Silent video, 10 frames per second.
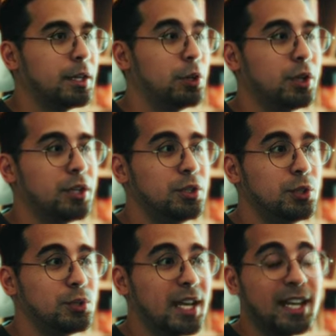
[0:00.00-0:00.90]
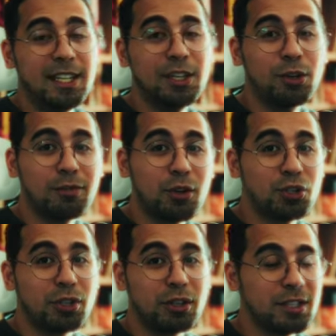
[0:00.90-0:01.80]
Now you can use any
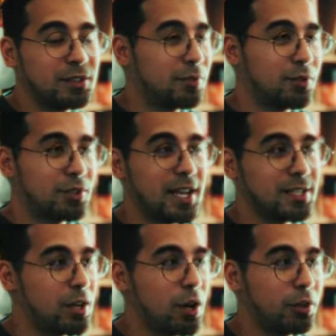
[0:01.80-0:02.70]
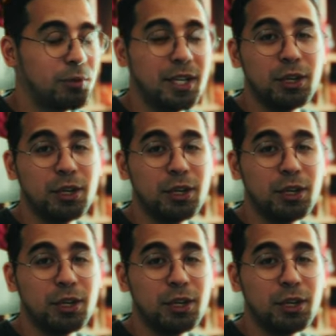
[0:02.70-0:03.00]
conversion LUTs for S-Log3.